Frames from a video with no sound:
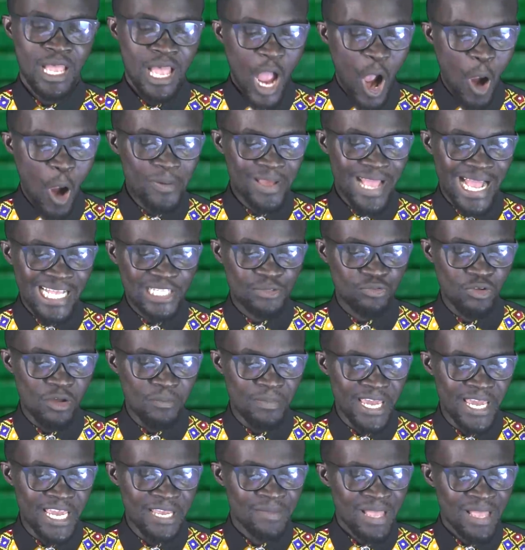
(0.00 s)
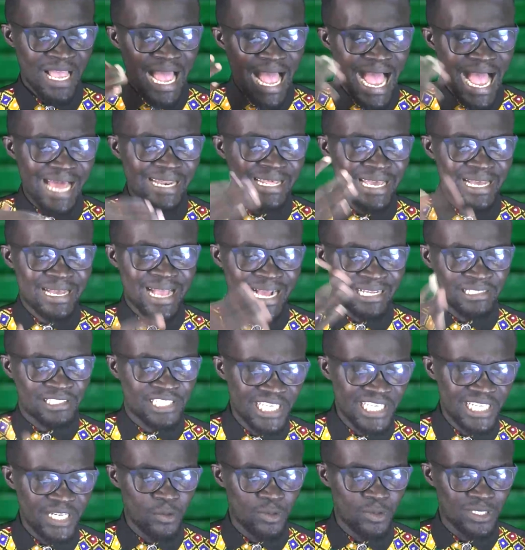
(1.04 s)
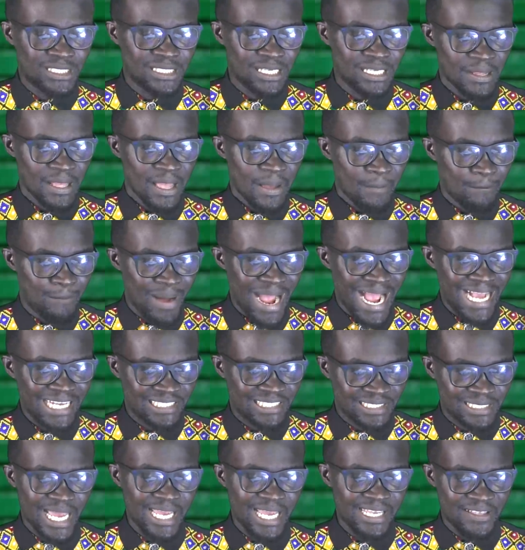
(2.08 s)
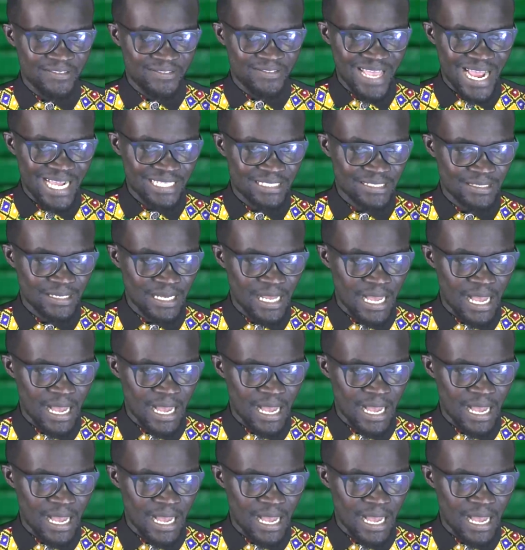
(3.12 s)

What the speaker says: How we get to me, and he continues by saying that